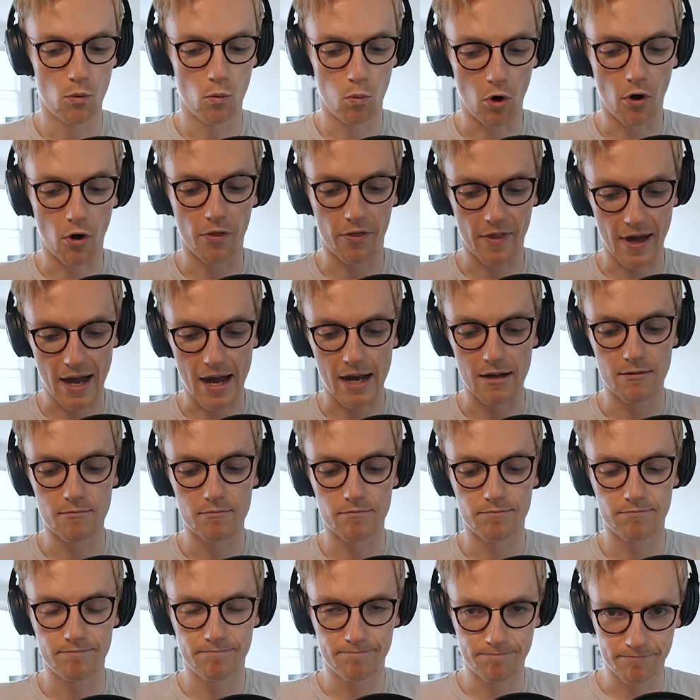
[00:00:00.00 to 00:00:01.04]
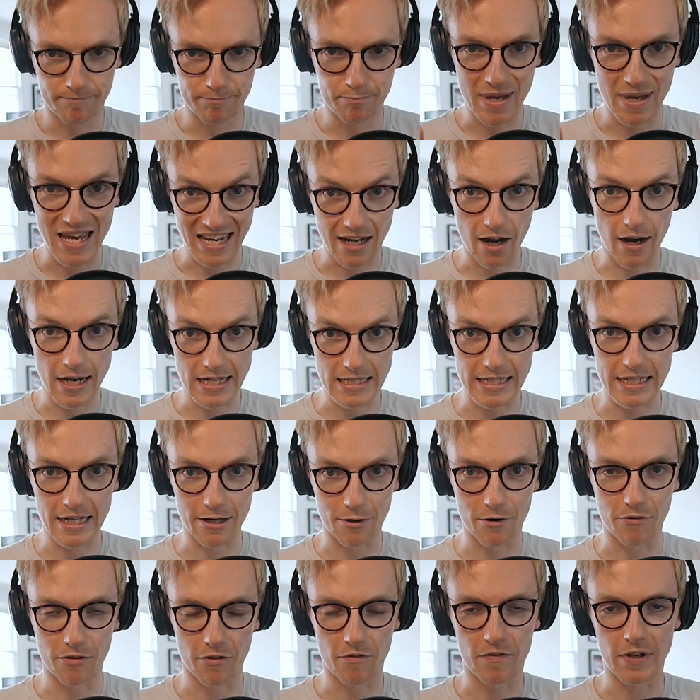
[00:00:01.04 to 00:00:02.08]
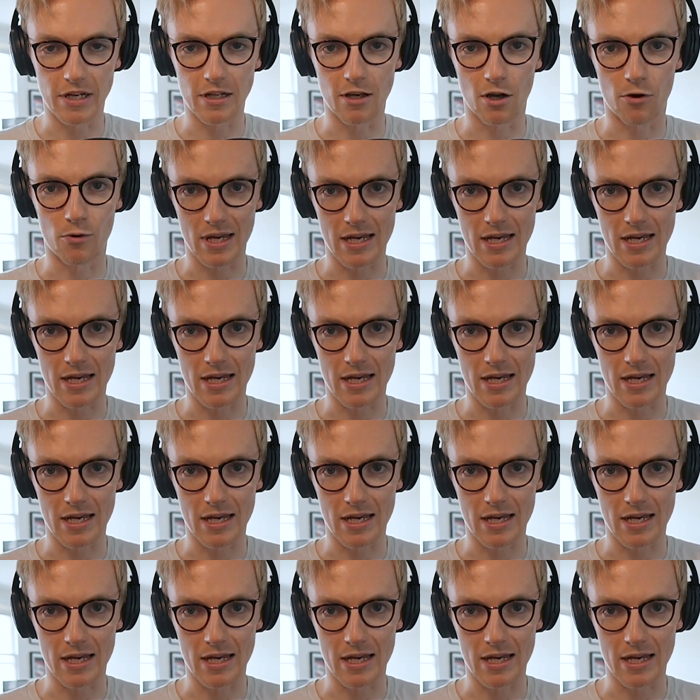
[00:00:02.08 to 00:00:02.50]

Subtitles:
what that big idea of the video